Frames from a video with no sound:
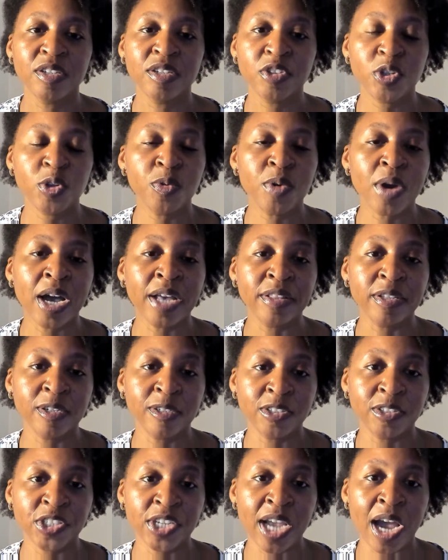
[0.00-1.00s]
two
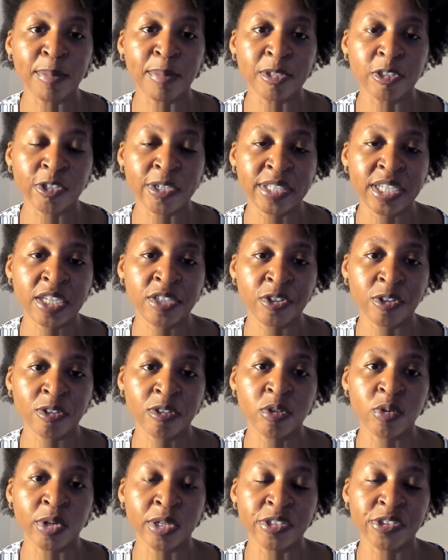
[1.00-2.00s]
other geometry
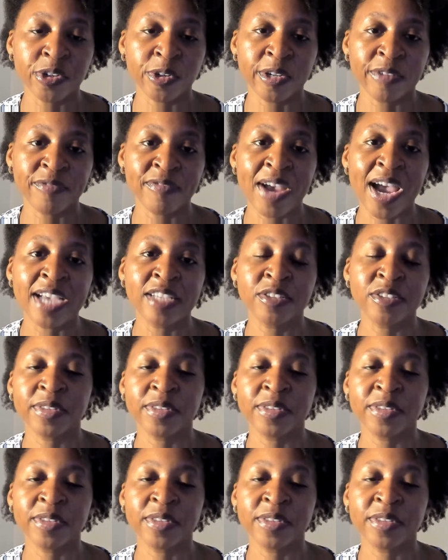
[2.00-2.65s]
teachers who are certified.